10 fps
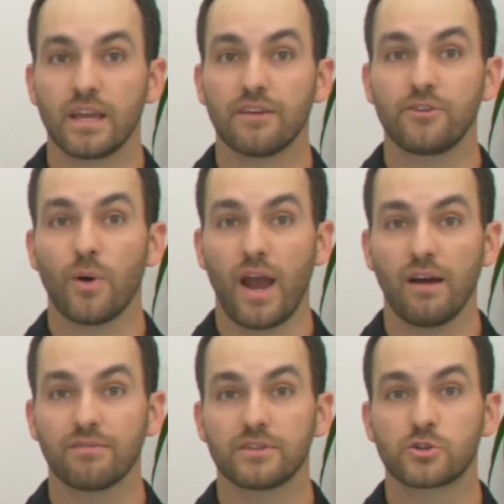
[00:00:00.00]
If you
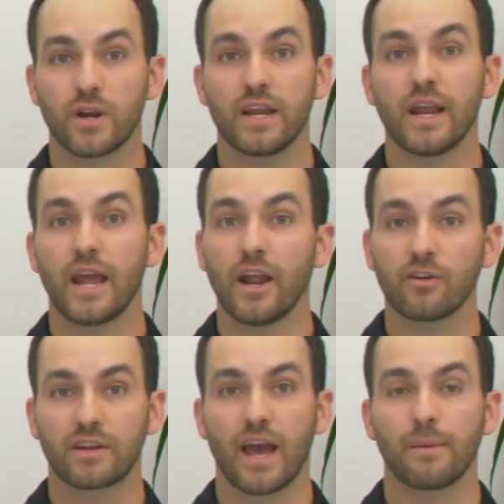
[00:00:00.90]
have the drain
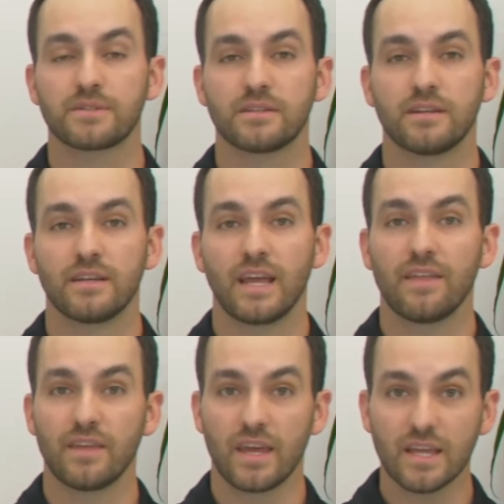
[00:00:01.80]
air gapped
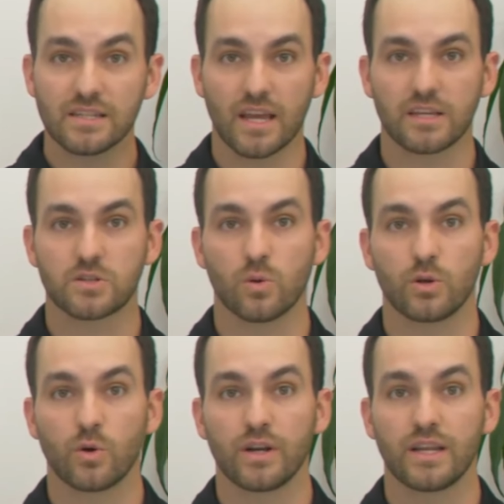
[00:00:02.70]
and the intake
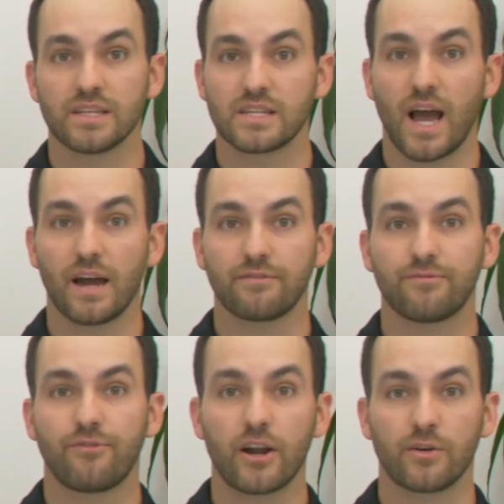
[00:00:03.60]
solenoid is
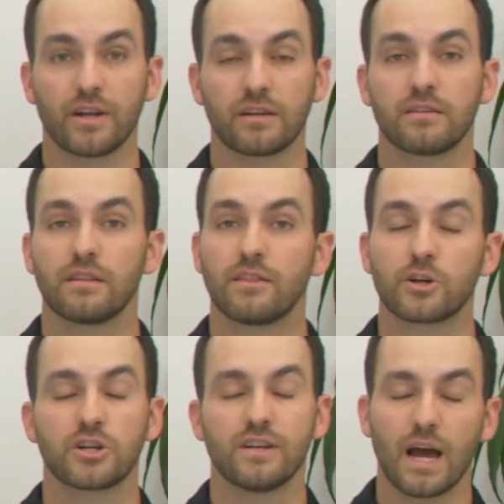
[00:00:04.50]
not firing, there
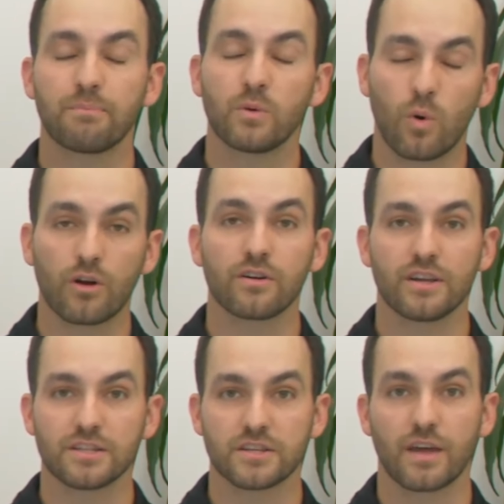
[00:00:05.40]
should not be water
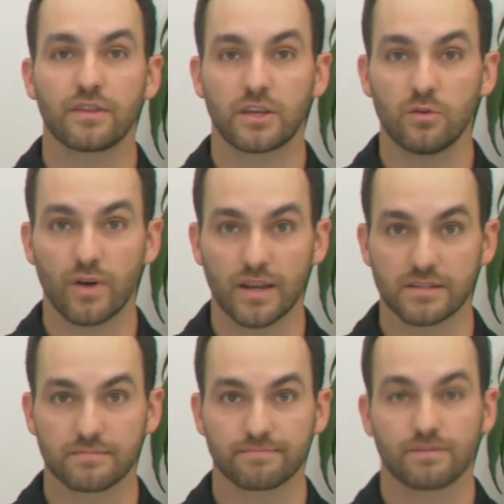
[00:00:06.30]
inside the
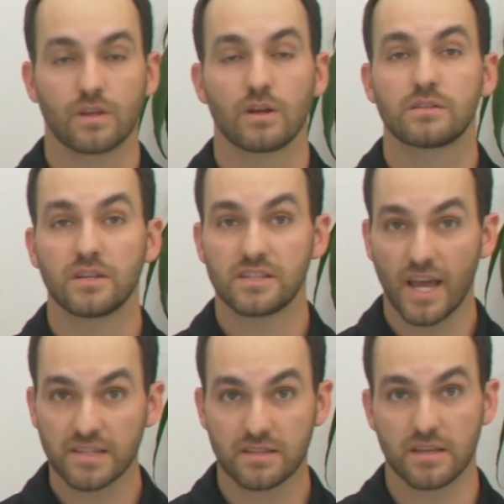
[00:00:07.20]
cuvette. To
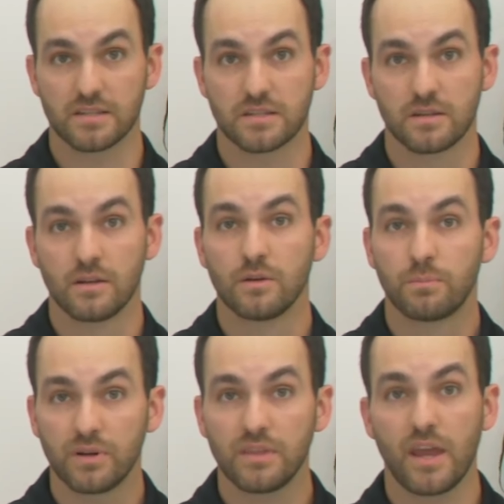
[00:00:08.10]
test this,
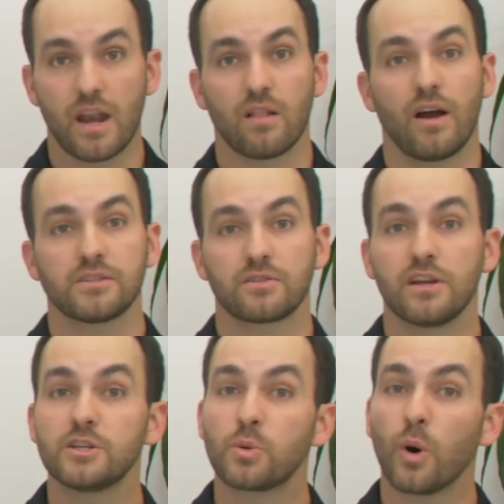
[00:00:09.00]
put the analyzer
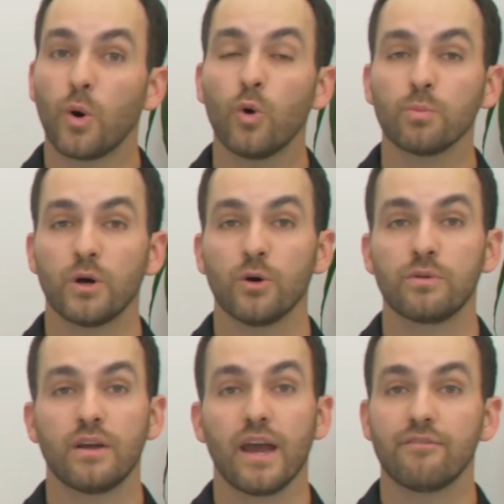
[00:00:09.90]
into a hold
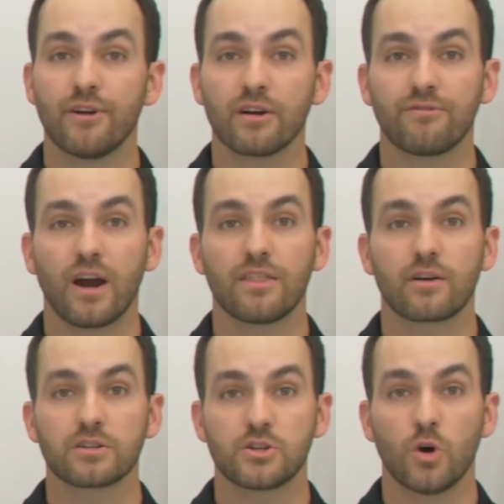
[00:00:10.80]
mode and verify
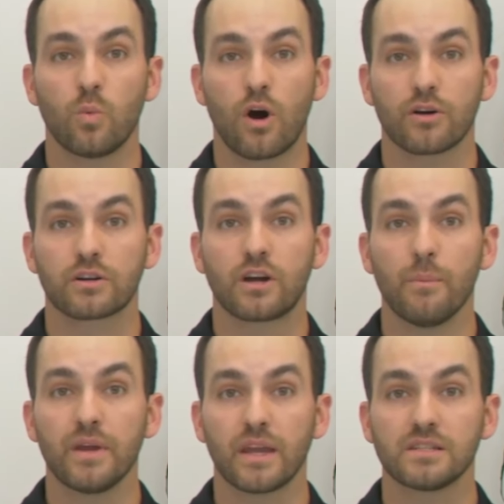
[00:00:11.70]
there is no water
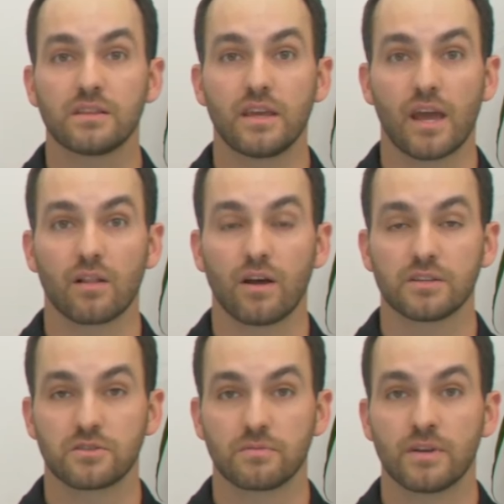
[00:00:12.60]
coming into the
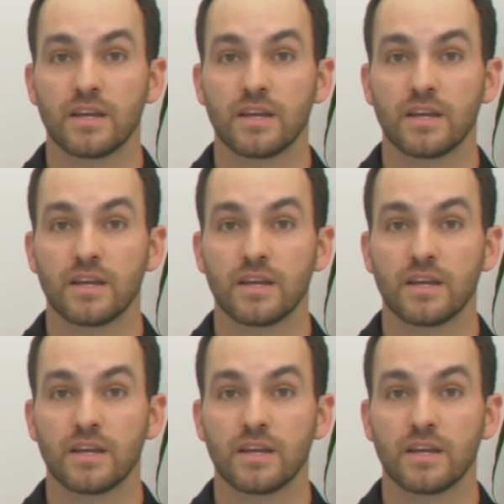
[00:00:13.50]
analyzer.